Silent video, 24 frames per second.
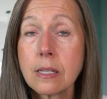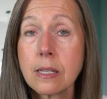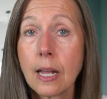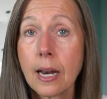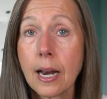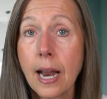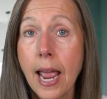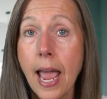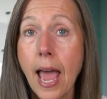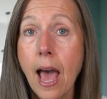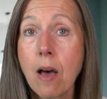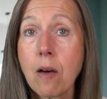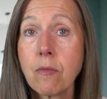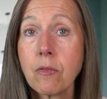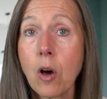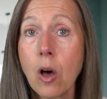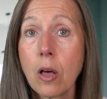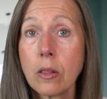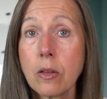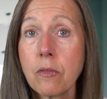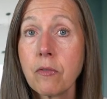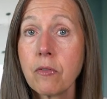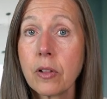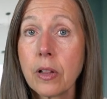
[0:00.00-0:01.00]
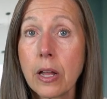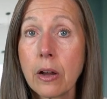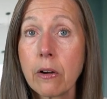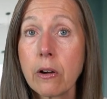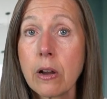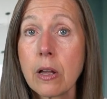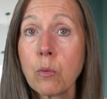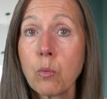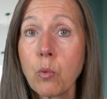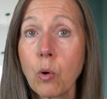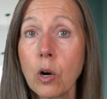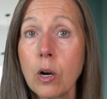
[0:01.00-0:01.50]
that I have on the
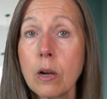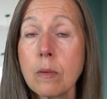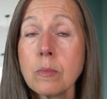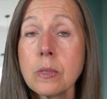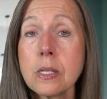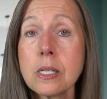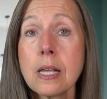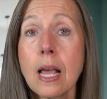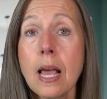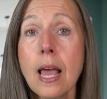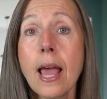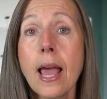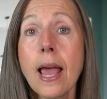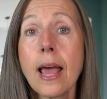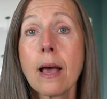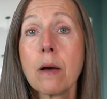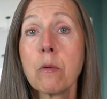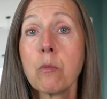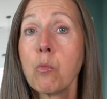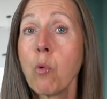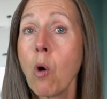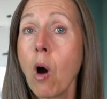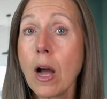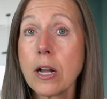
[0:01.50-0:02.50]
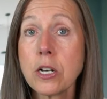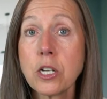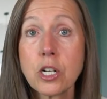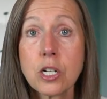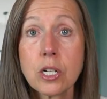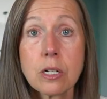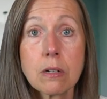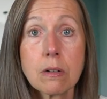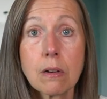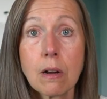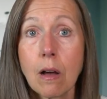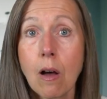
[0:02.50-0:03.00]
filarial worms.
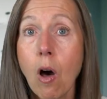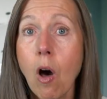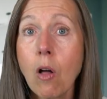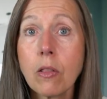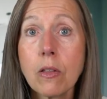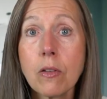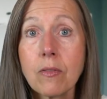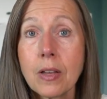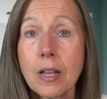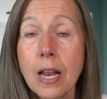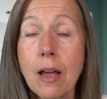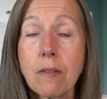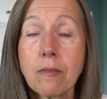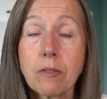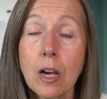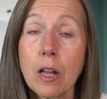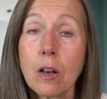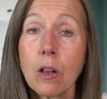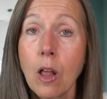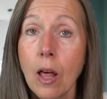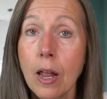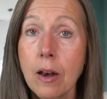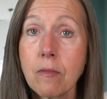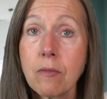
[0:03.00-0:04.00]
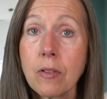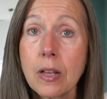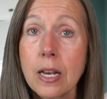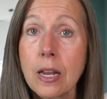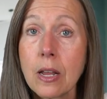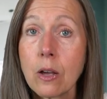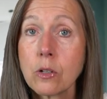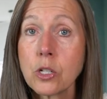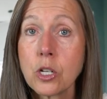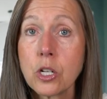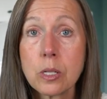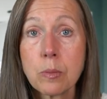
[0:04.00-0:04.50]
Watch all the I've got a lot of
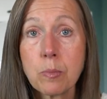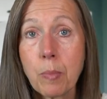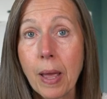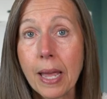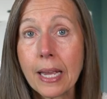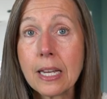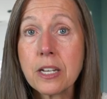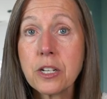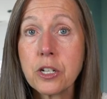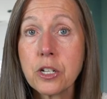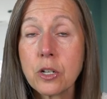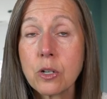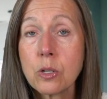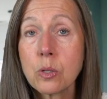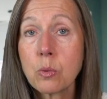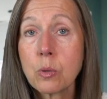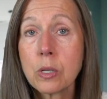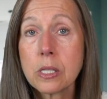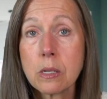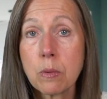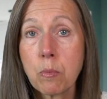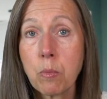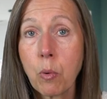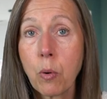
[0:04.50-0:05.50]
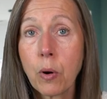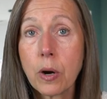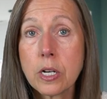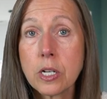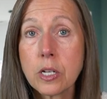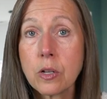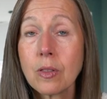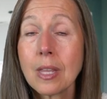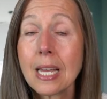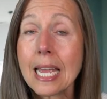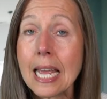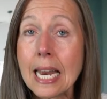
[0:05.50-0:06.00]
videos. Just pick and choose what's important
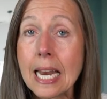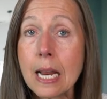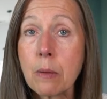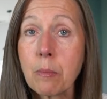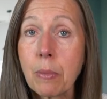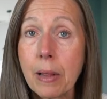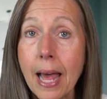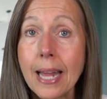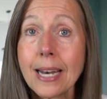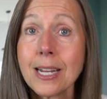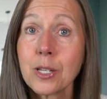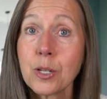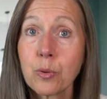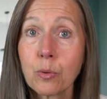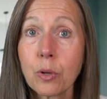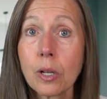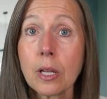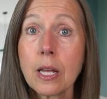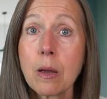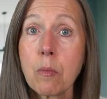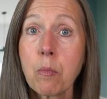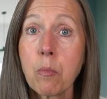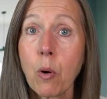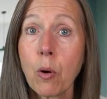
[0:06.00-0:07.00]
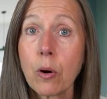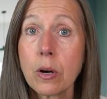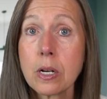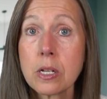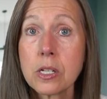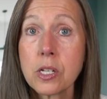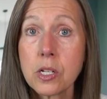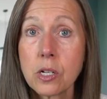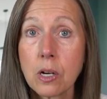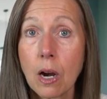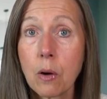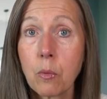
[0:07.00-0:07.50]
to you. The eating plan is really important to
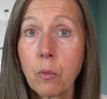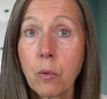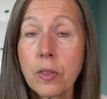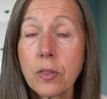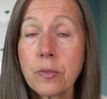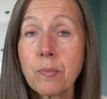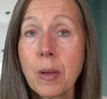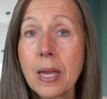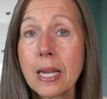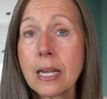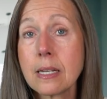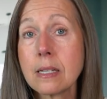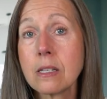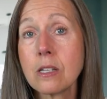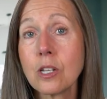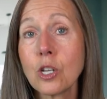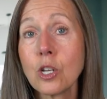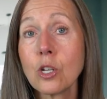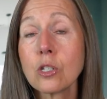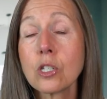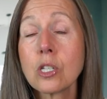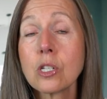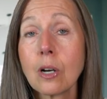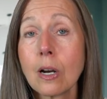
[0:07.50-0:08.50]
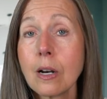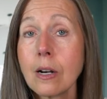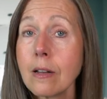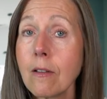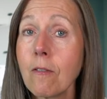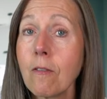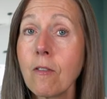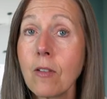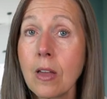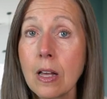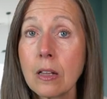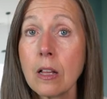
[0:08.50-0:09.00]
start with, because you'll start to
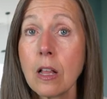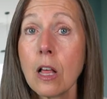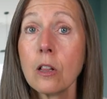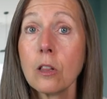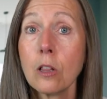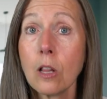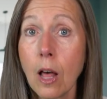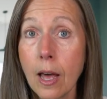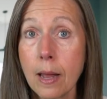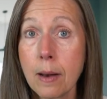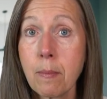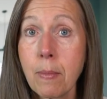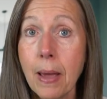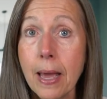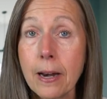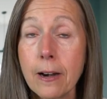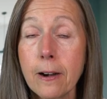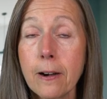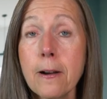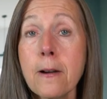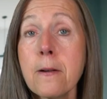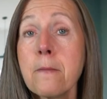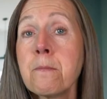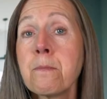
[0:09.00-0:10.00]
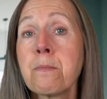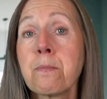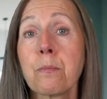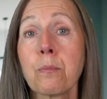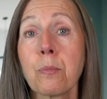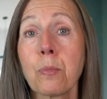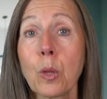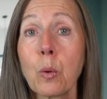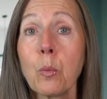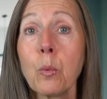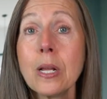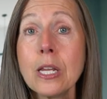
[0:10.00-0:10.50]
feel a lot better
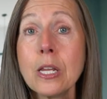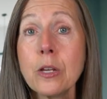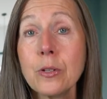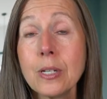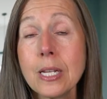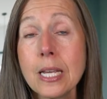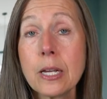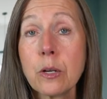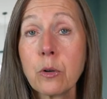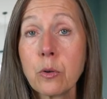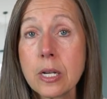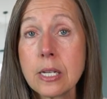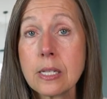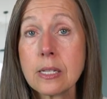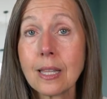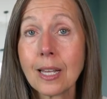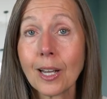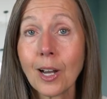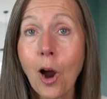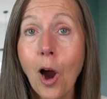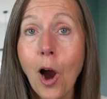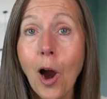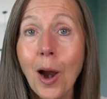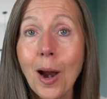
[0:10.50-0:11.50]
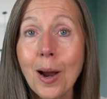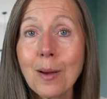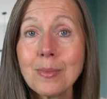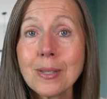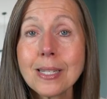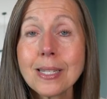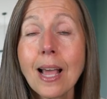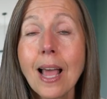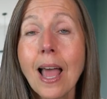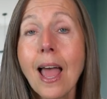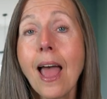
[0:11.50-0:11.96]
when you decrease the carbs.